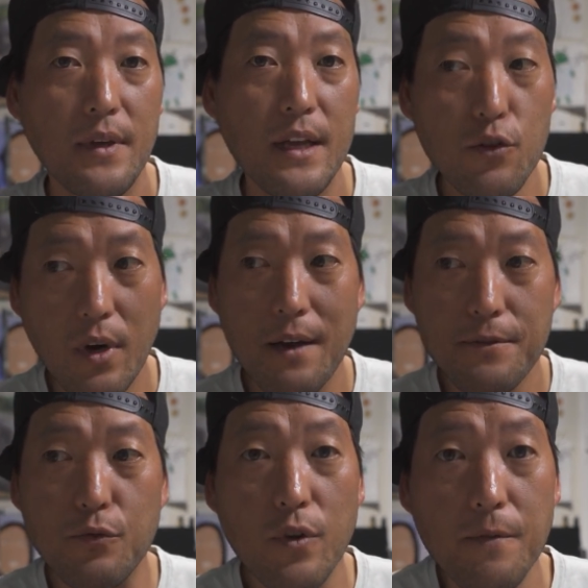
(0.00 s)
and you'll have to
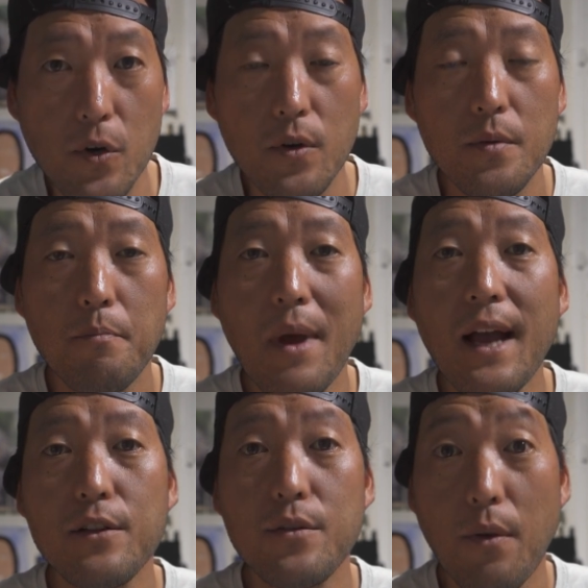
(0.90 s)
revert
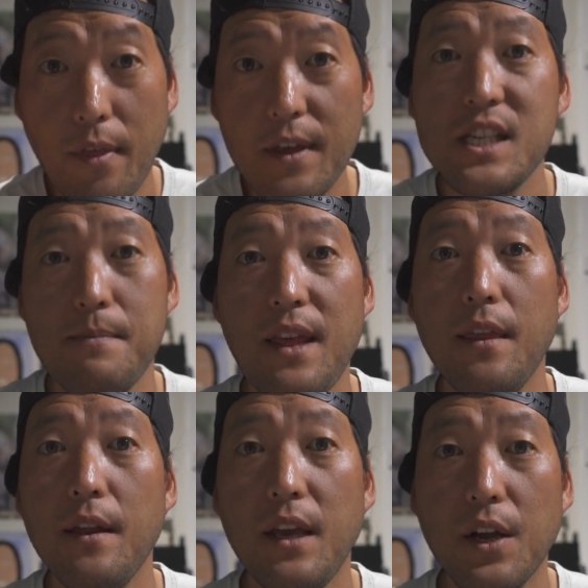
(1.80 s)
back to this
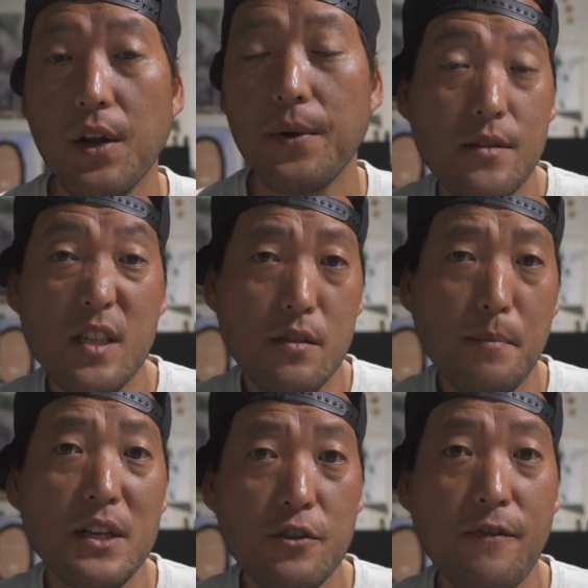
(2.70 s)
method here. This is a
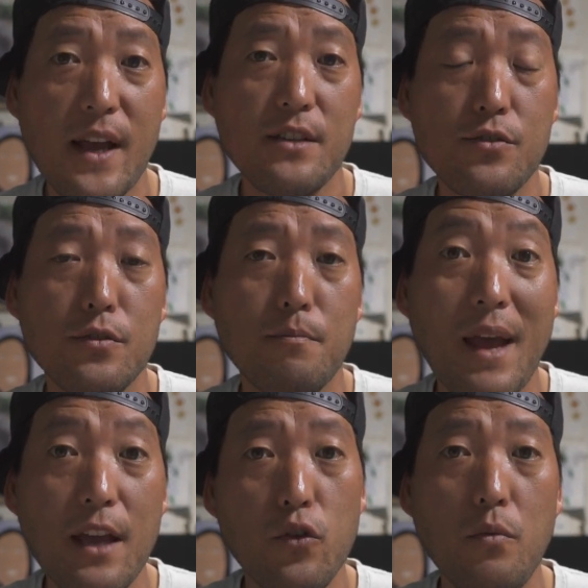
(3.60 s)
much faster
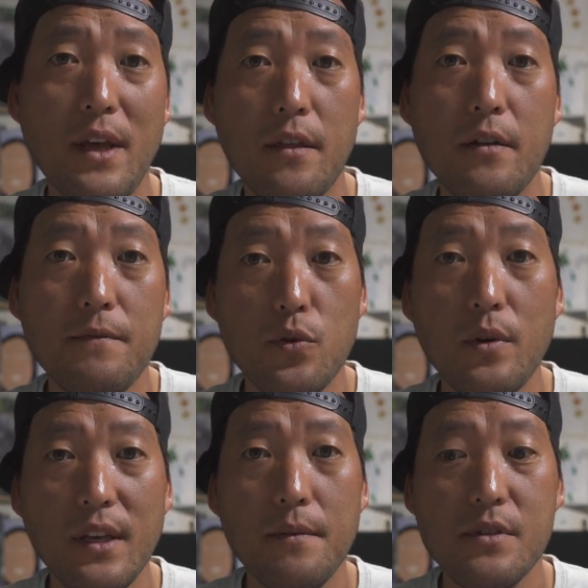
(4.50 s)
manual method of doing
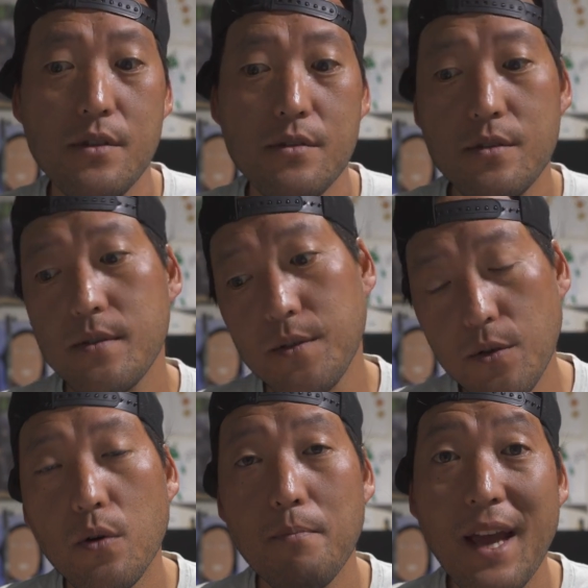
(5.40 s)
it since
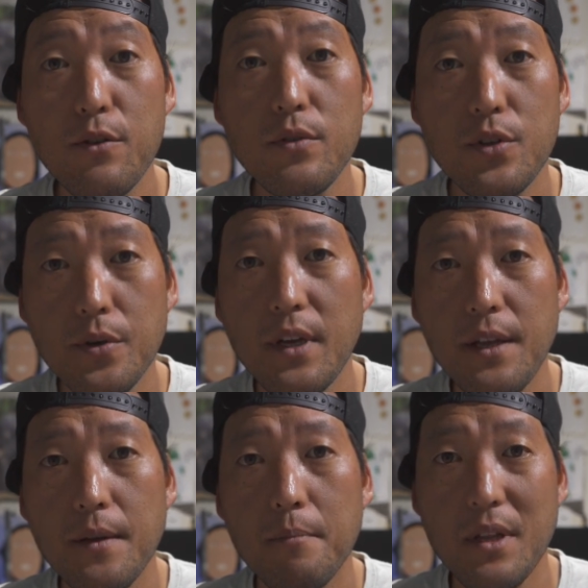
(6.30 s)
you're manually doing it,
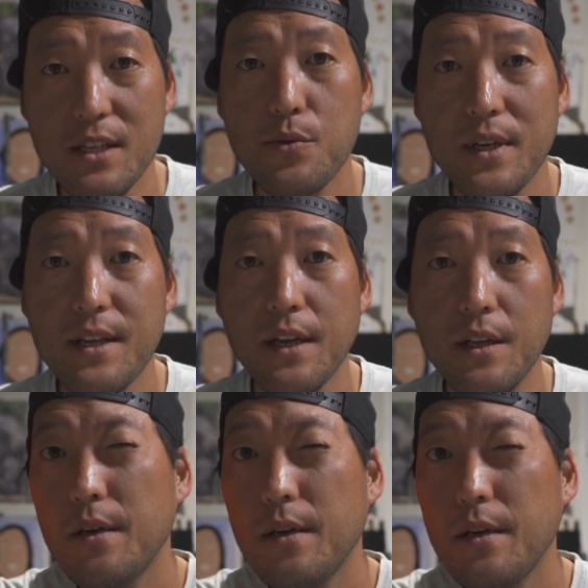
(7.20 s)
but let's go and take a look.